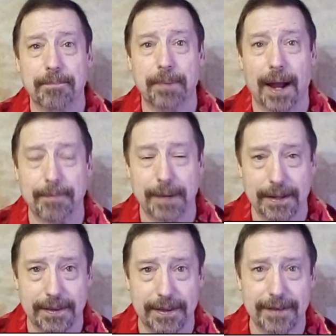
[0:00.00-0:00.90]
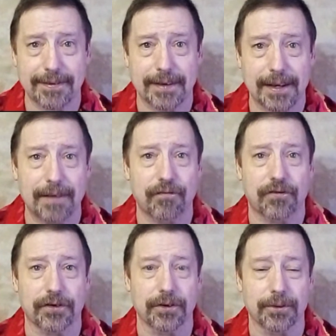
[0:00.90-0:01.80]
But I mean, this
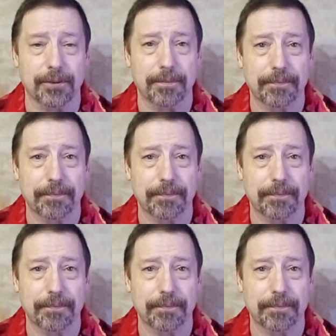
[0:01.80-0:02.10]
gives you